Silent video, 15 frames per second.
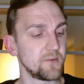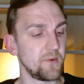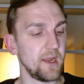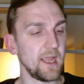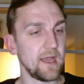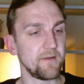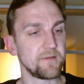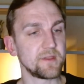
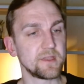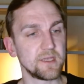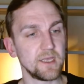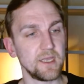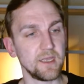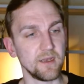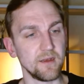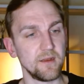We have
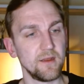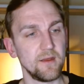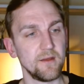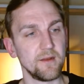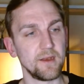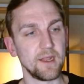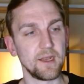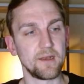seen
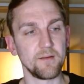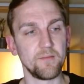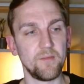that